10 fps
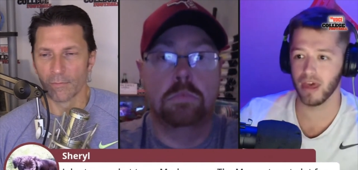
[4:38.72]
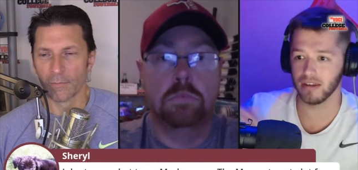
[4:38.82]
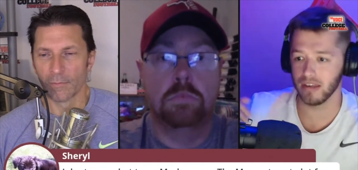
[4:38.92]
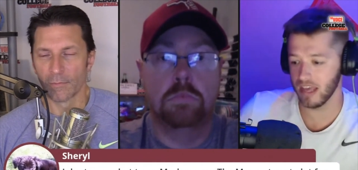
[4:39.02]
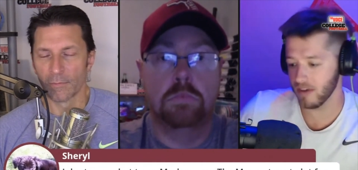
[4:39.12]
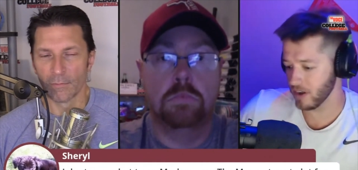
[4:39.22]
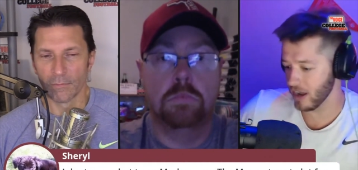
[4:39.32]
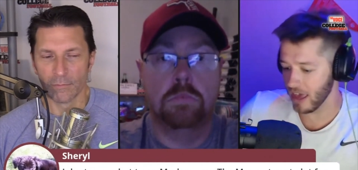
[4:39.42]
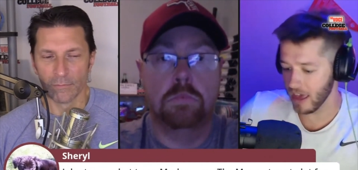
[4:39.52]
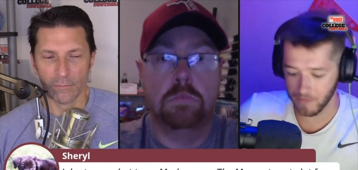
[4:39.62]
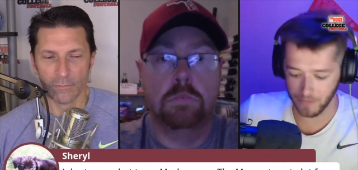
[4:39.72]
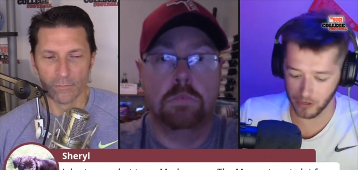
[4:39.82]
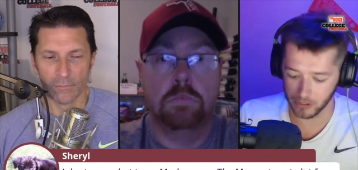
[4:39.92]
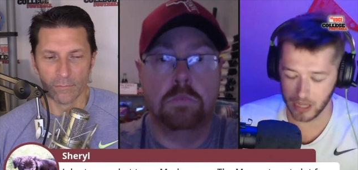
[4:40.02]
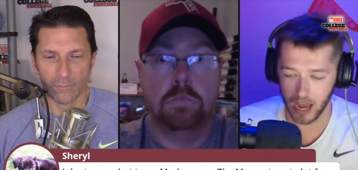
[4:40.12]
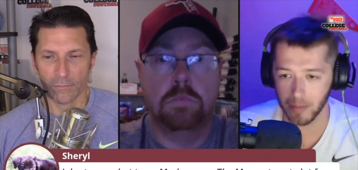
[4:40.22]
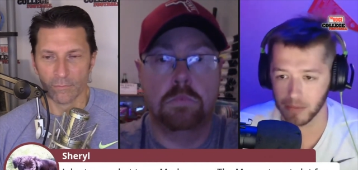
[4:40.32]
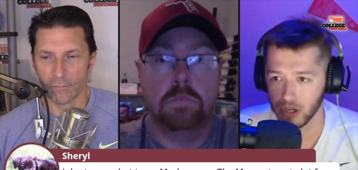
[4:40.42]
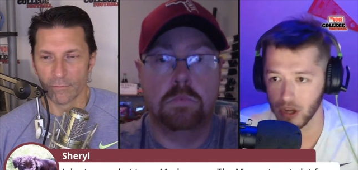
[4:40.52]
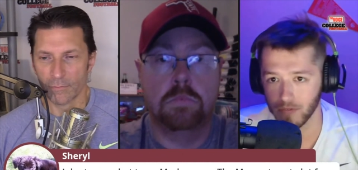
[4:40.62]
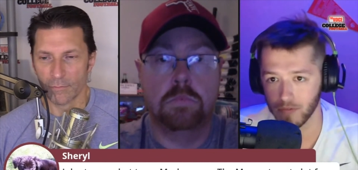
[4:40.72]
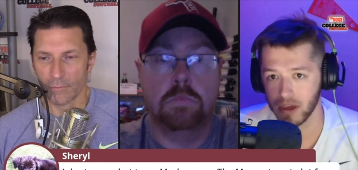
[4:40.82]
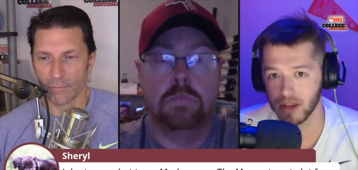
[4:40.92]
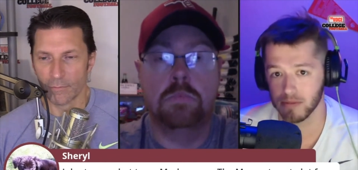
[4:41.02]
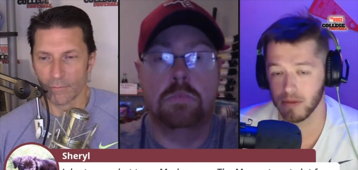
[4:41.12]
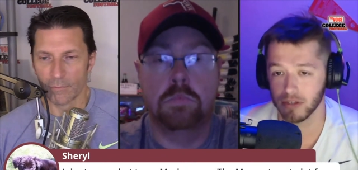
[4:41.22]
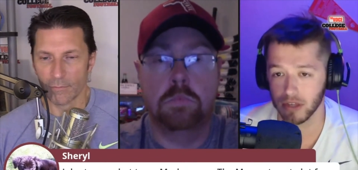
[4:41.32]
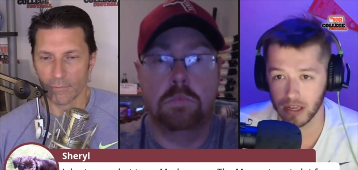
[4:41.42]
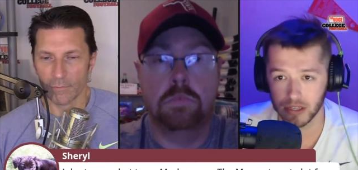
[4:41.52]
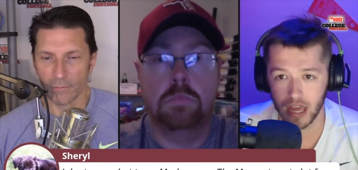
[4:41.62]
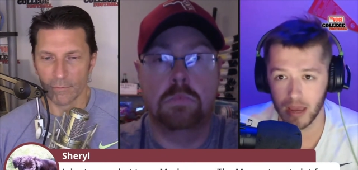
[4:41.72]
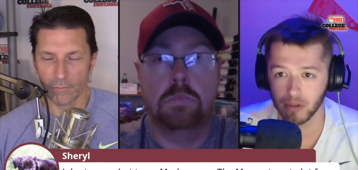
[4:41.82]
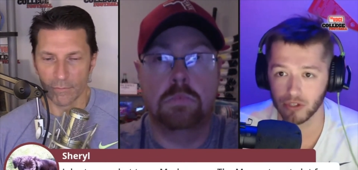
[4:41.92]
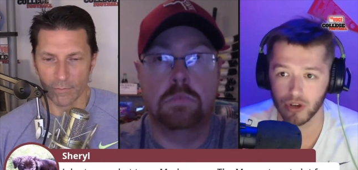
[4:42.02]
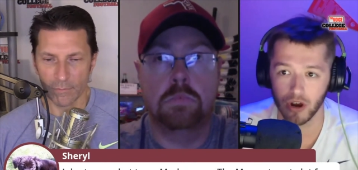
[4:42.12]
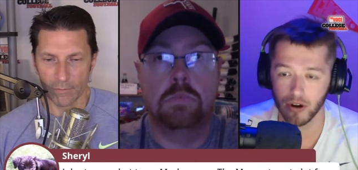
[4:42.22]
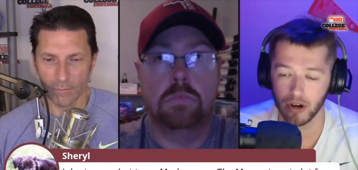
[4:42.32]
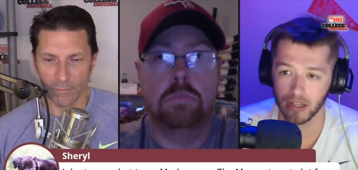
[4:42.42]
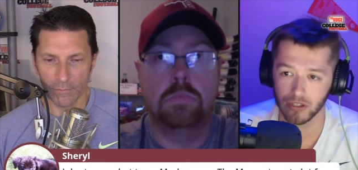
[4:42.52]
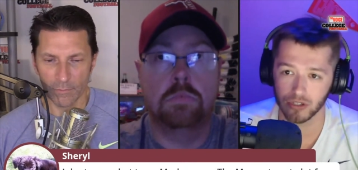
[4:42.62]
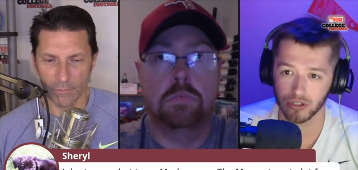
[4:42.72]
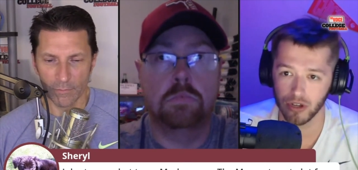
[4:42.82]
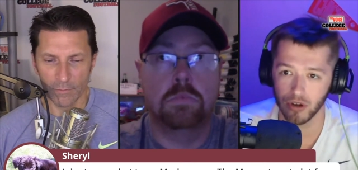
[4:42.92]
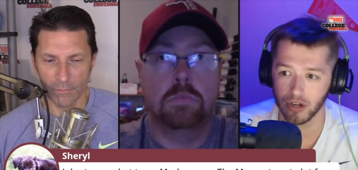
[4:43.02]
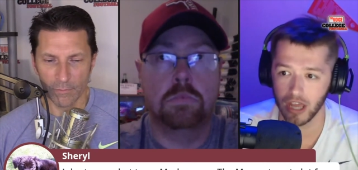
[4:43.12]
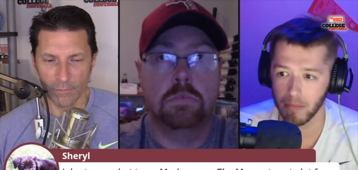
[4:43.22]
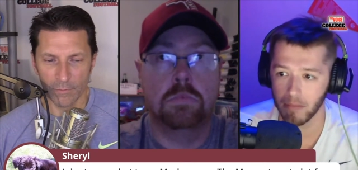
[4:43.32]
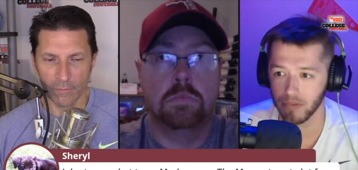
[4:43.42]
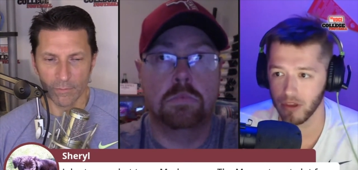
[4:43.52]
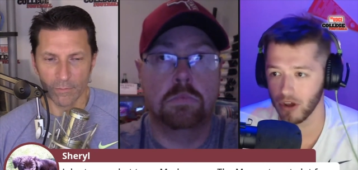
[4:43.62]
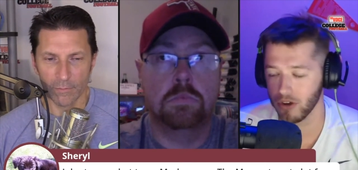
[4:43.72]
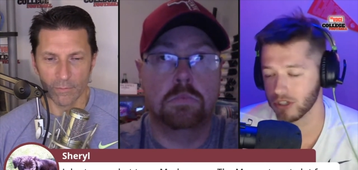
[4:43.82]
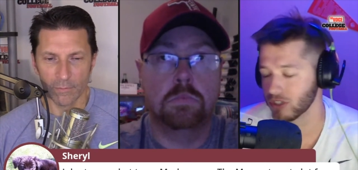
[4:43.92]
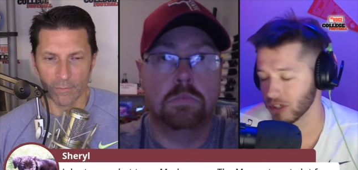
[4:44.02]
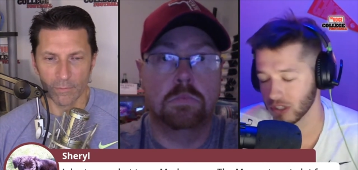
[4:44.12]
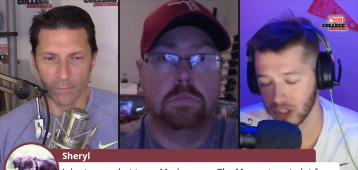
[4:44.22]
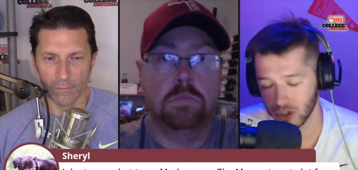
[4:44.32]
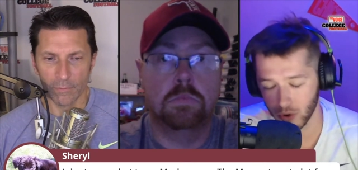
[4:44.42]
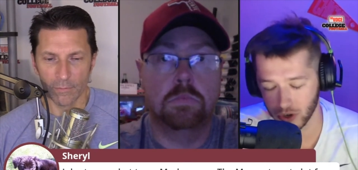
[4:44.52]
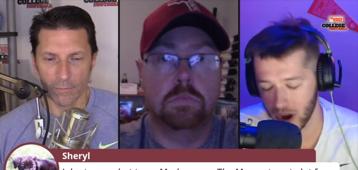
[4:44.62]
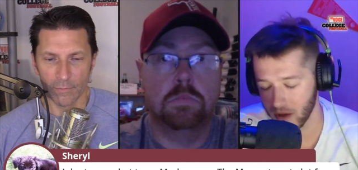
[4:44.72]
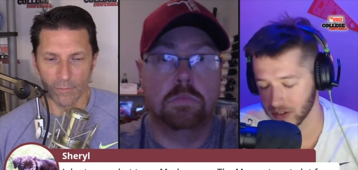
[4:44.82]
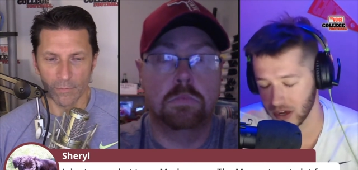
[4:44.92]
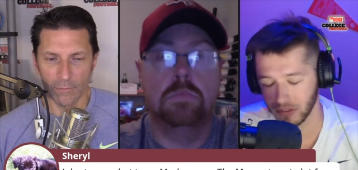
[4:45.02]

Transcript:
Speaker 1: that, even if there's times, you know, if McKenzie Milton is named the starter against Notre Dame, you know, you're still going to see Jordan Travis